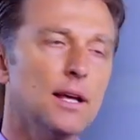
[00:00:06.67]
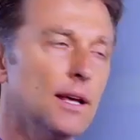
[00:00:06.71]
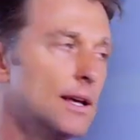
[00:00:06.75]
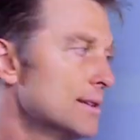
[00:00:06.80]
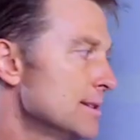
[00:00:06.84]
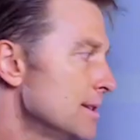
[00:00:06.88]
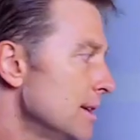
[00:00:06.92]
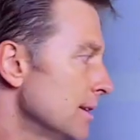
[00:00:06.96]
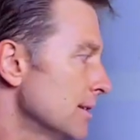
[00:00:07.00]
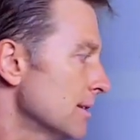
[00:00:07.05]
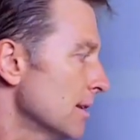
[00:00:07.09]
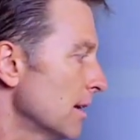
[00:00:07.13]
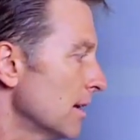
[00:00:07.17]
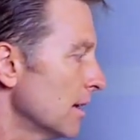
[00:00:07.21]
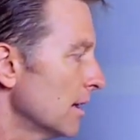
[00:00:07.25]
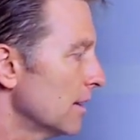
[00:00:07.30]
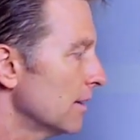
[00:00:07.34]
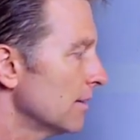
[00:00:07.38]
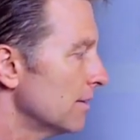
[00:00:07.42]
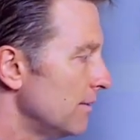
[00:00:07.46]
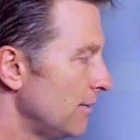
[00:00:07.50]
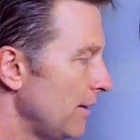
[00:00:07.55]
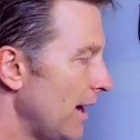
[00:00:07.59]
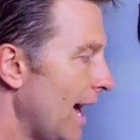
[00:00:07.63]
Is it
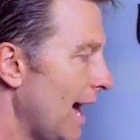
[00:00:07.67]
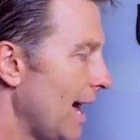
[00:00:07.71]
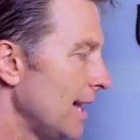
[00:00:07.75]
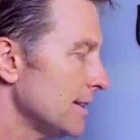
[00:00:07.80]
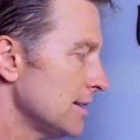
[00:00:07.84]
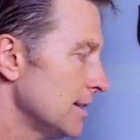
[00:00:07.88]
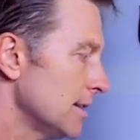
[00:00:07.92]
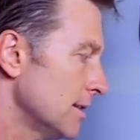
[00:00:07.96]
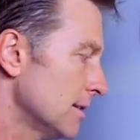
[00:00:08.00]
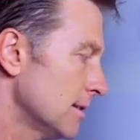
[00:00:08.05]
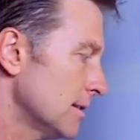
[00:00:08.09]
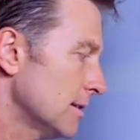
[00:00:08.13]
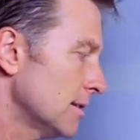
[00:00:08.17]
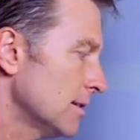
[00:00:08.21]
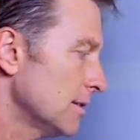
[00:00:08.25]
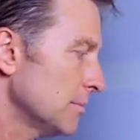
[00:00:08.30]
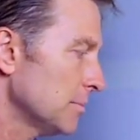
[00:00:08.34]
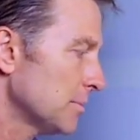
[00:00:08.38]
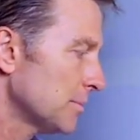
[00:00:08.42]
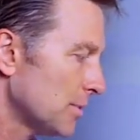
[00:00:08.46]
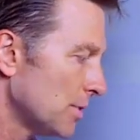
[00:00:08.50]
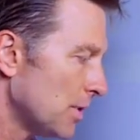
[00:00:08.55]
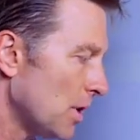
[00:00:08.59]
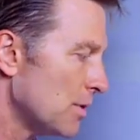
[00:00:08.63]
fat,
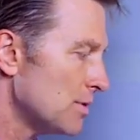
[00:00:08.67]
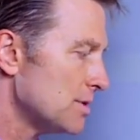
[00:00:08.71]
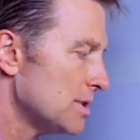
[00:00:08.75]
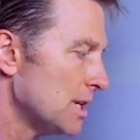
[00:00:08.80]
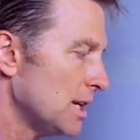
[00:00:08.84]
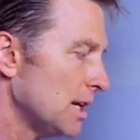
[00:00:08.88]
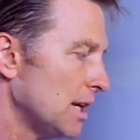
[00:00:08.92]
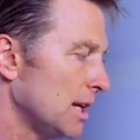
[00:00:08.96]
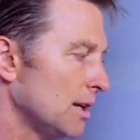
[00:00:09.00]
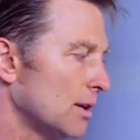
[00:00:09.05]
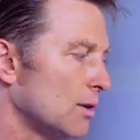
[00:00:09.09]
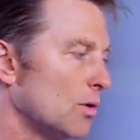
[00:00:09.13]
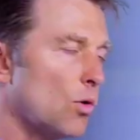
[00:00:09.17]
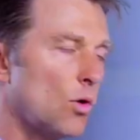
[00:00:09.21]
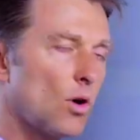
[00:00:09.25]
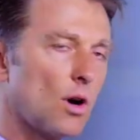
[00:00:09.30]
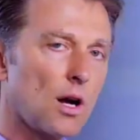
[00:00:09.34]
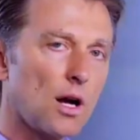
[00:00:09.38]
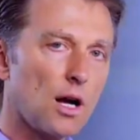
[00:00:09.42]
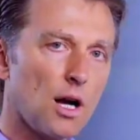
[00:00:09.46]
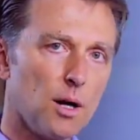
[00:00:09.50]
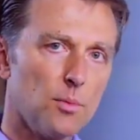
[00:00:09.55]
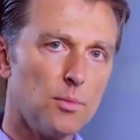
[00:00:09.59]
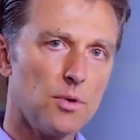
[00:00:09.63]
protein, or
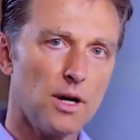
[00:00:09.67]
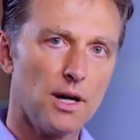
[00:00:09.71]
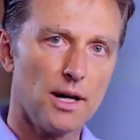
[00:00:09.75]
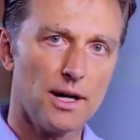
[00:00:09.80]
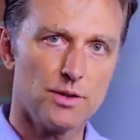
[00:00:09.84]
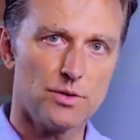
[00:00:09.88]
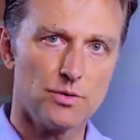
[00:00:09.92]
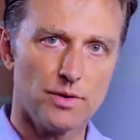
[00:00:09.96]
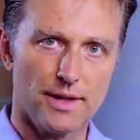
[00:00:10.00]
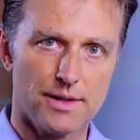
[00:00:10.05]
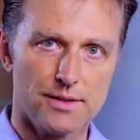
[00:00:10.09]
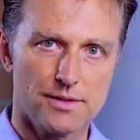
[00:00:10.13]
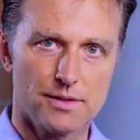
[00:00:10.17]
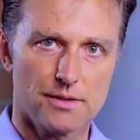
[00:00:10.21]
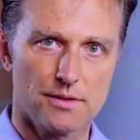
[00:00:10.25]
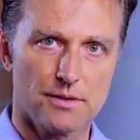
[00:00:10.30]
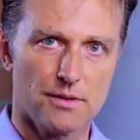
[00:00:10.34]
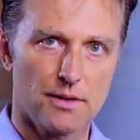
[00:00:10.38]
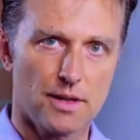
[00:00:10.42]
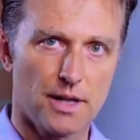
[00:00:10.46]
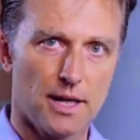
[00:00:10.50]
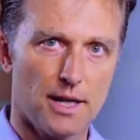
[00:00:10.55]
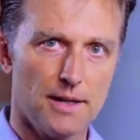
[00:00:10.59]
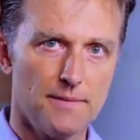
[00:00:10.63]
carbohydrates?
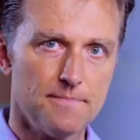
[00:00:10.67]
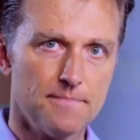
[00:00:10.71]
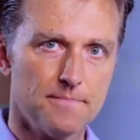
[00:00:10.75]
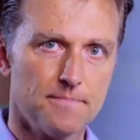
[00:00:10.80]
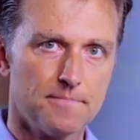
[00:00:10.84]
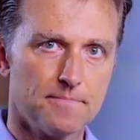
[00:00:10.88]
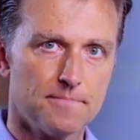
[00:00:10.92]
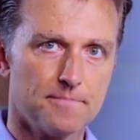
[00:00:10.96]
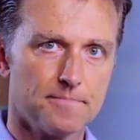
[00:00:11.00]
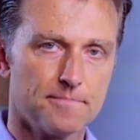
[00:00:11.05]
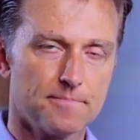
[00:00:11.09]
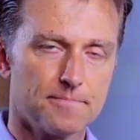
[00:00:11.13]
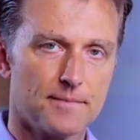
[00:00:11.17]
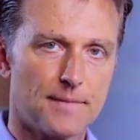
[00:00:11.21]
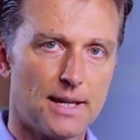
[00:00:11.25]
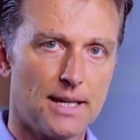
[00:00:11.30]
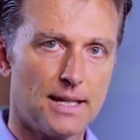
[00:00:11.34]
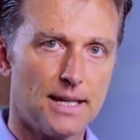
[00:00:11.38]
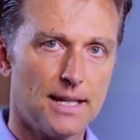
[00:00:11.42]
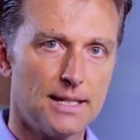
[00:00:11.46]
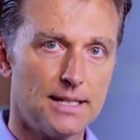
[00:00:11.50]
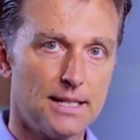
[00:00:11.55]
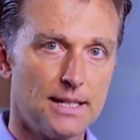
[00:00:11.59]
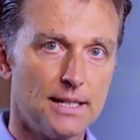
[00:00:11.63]
Okay?
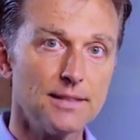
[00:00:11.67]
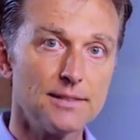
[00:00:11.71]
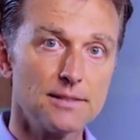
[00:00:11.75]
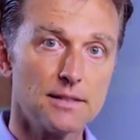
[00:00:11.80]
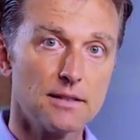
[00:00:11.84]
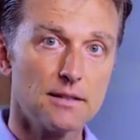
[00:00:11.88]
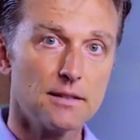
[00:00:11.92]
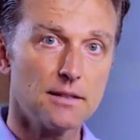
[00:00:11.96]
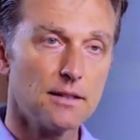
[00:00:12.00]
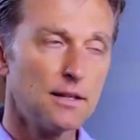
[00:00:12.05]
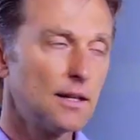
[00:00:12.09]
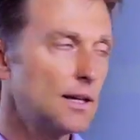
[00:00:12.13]
Any ideas?